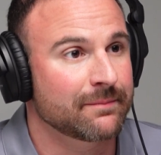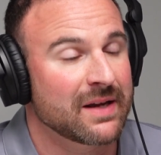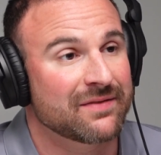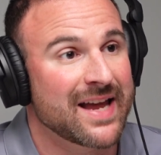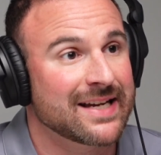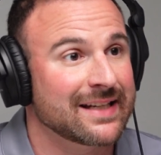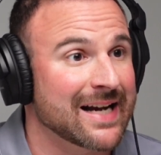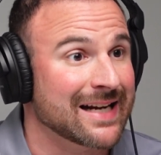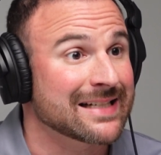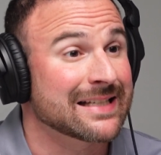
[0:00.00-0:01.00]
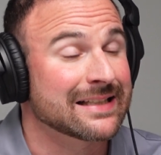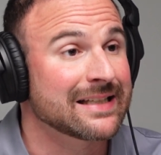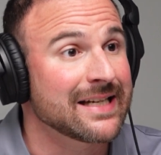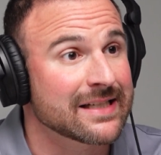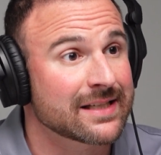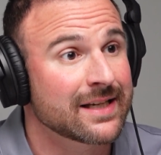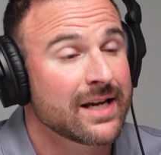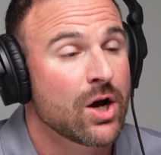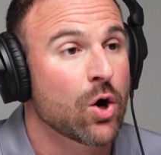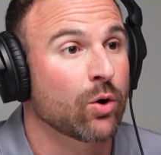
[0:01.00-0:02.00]
If they can kind of delete
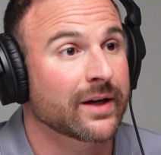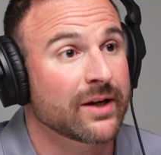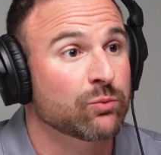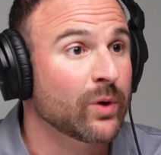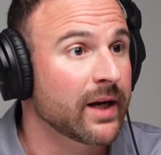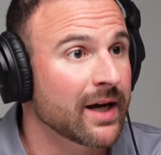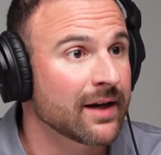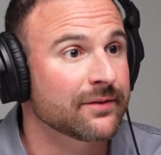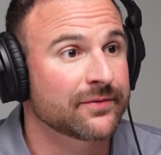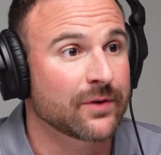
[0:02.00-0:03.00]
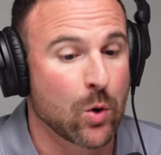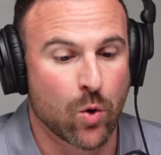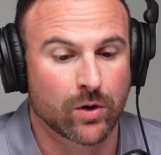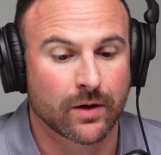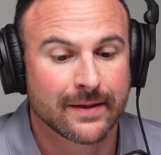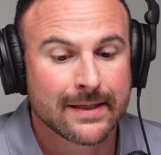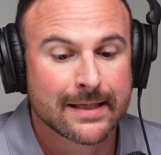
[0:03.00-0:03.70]
or get rid of or